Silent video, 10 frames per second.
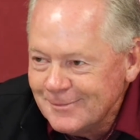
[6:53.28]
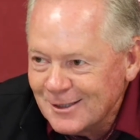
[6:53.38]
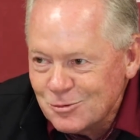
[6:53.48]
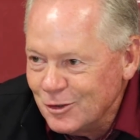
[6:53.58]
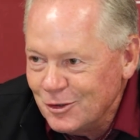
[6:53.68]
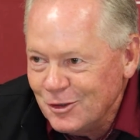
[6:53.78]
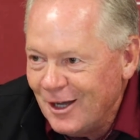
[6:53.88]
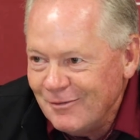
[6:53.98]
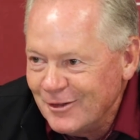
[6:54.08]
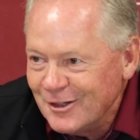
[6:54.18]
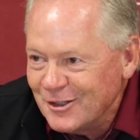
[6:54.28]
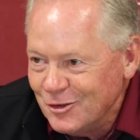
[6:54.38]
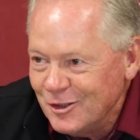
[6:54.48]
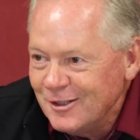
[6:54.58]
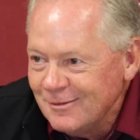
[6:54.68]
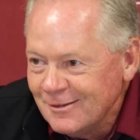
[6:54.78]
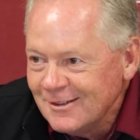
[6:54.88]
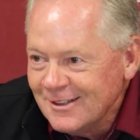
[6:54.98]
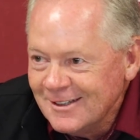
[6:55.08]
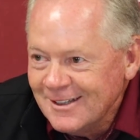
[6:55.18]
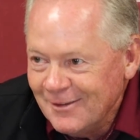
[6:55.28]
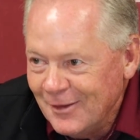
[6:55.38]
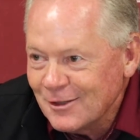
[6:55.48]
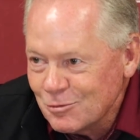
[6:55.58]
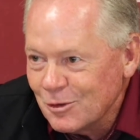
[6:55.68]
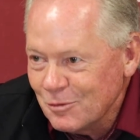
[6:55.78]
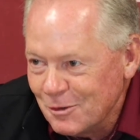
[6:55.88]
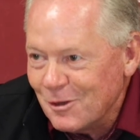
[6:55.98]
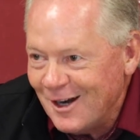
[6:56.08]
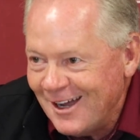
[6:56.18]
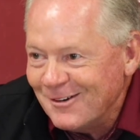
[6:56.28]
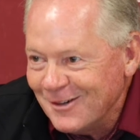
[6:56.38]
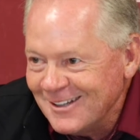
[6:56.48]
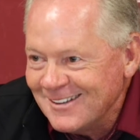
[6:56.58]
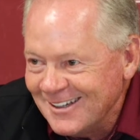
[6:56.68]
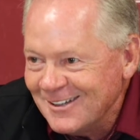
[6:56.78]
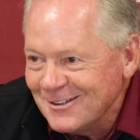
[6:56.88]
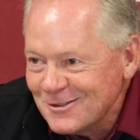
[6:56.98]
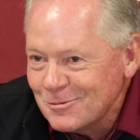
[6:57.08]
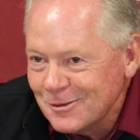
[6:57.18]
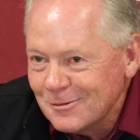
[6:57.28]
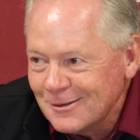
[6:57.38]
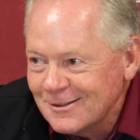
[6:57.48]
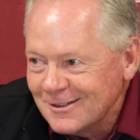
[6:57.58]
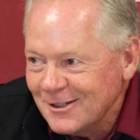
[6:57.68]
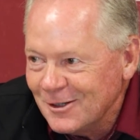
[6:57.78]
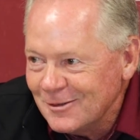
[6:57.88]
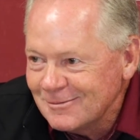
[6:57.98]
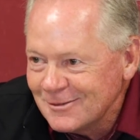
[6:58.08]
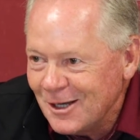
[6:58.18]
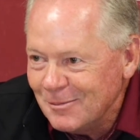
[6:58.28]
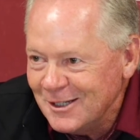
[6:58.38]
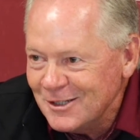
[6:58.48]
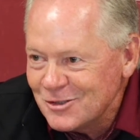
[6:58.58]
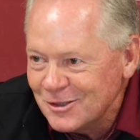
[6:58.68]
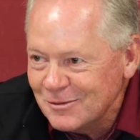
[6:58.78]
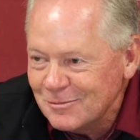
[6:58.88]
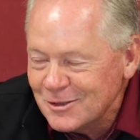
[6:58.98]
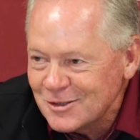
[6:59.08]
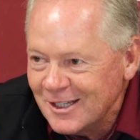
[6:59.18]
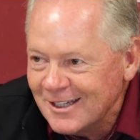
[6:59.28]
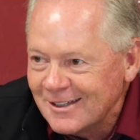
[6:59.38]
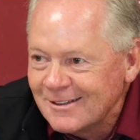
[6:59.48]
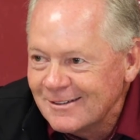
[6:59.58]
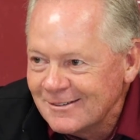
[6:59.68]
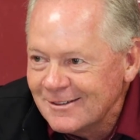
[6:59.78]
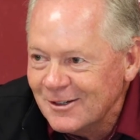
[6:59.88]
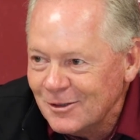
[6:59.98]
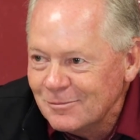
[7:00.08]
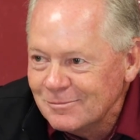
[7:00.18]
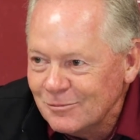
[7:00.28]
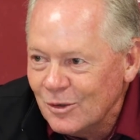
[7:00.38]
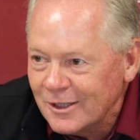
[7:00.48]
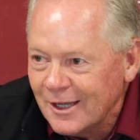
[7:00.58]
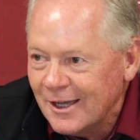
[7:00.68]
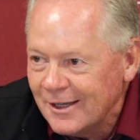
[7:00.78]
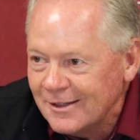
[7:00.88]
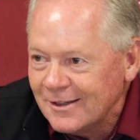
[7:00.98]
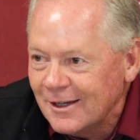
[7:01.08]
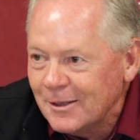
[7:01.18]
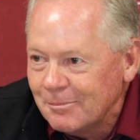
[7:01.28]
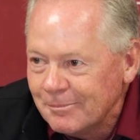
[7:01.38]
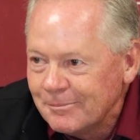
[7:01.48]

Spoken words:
That's when you're not very good. And that's where we were at right then, as we were, you know, combination of mistake, you know, one guy at a time.